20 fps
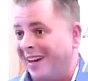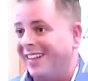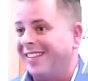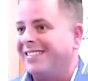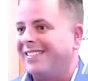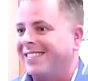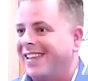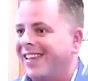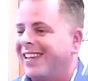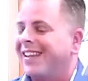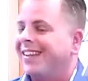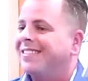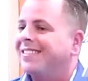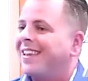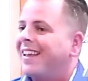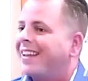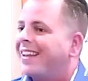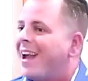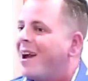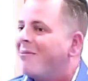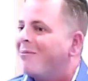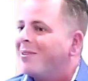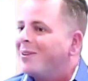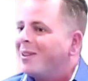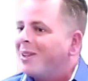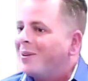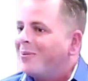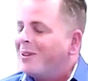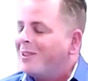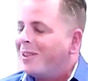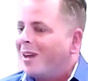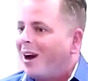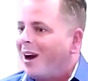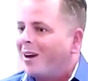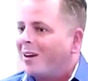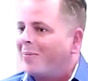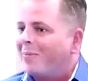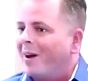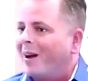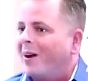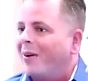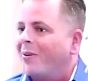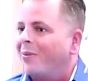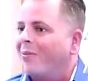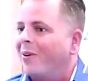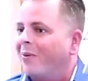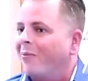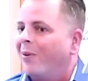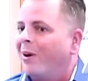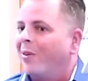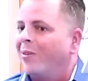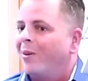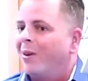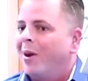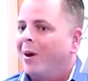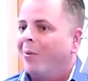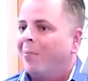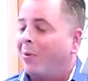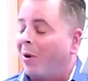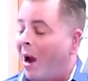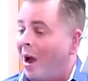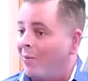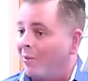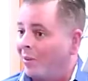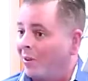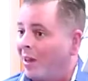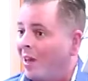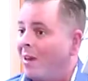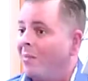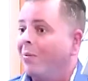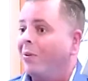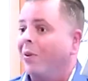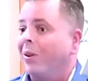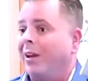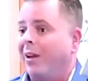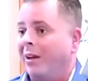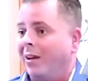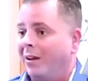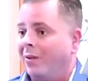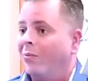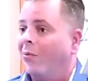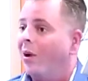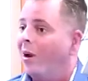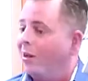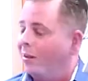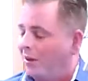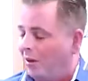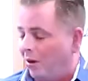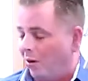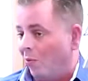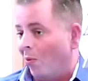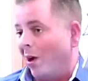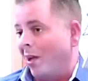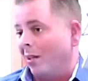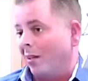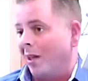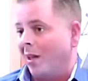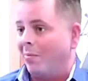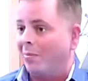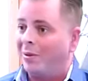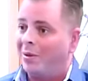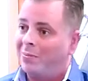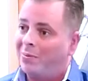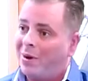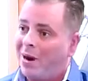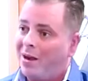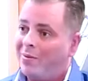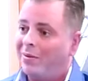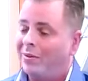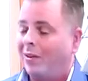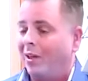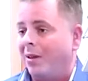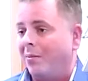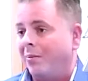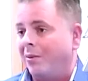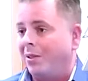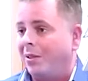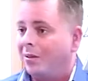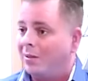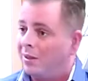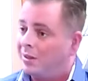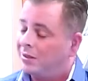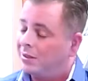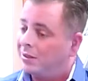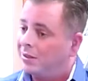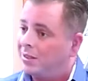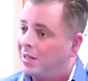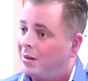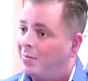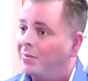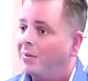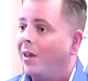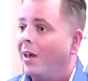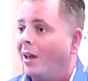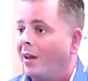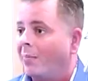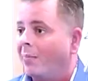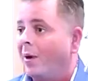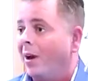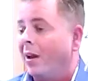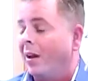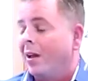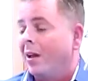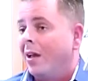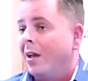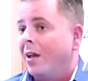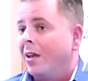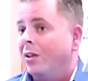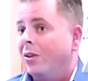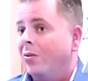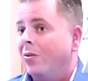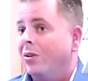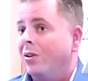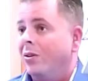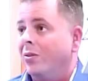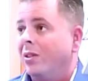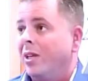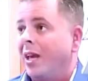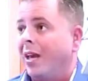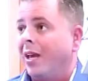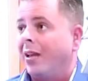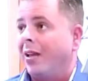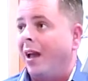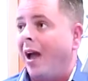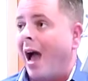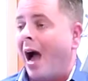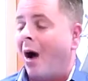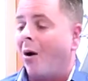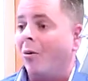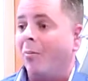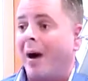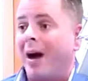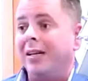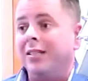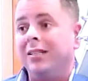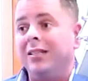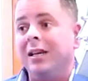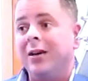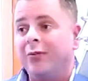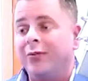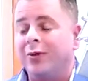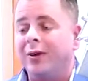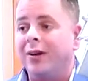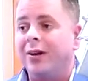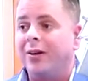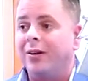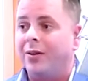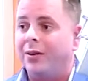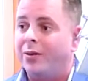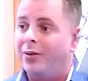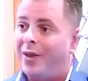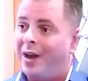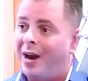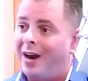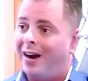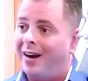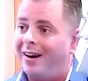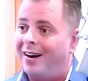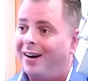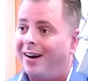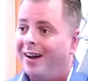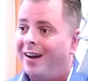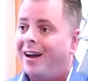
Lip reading: It's like everything we talk about with private labeling and white labeling, private labeling. It's the same thing. But you take, how am I different there?